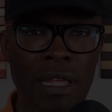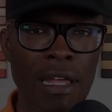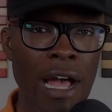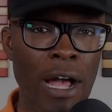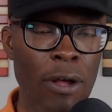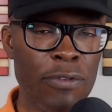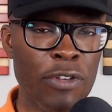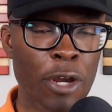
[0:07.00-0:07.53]

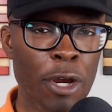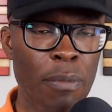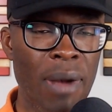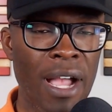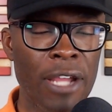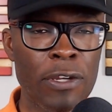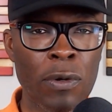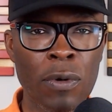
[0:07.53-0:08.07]
How's
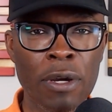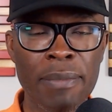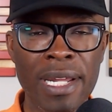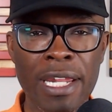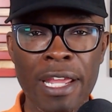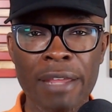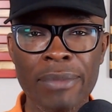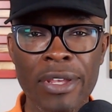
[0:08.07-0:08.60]
everybody doing? My
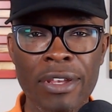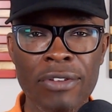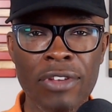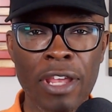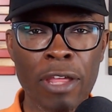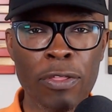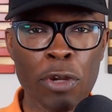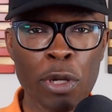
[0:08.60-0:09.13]
name is
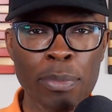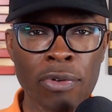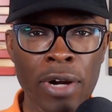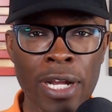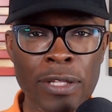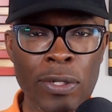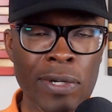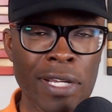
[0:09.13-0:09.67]
Anthony
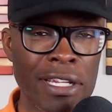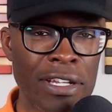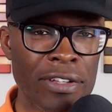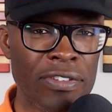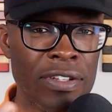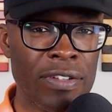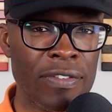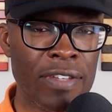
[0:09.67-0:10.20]
Brian Logan, and
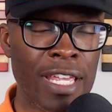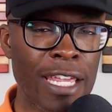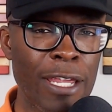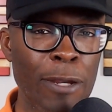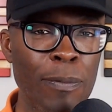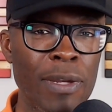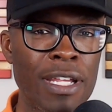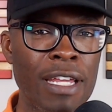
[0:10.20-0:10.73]

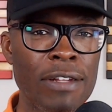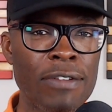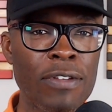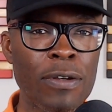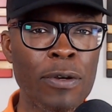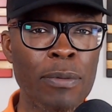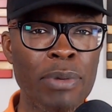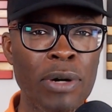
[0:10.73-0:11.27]
today we got to
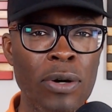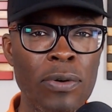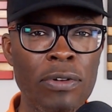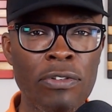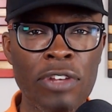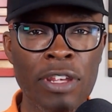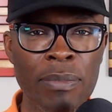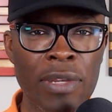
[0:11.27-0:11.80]
talk about
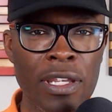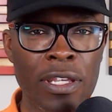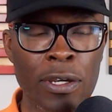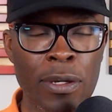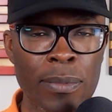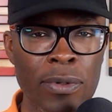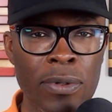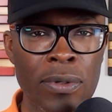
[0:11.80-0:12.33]
Jimmy
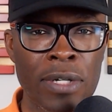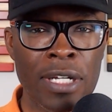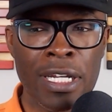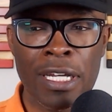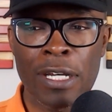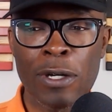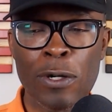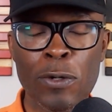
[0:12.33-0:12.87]
Kimmel,
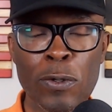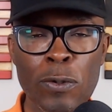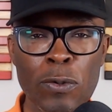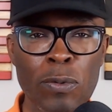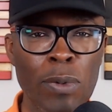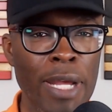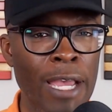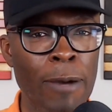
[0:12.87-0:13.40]

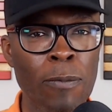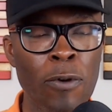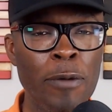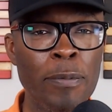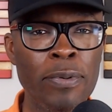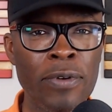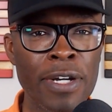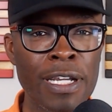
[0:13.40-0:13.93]
who at
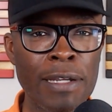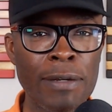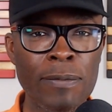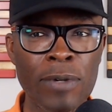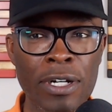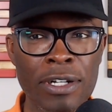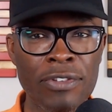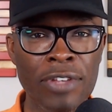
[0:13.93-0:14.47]
one point
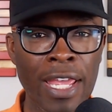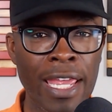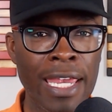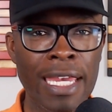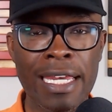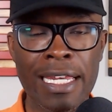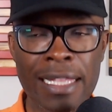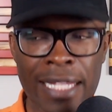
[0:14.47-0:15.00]
was
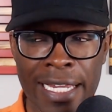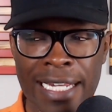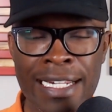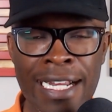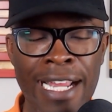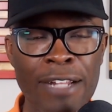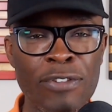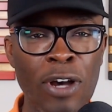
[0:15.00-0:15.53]
a late
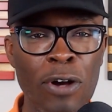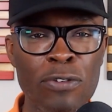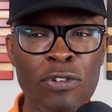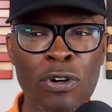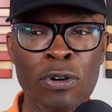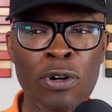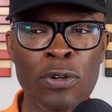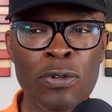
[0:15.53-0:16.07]
night talk
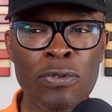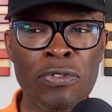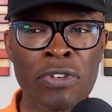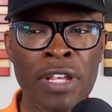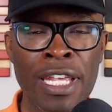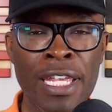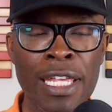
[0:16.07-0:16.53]
show host.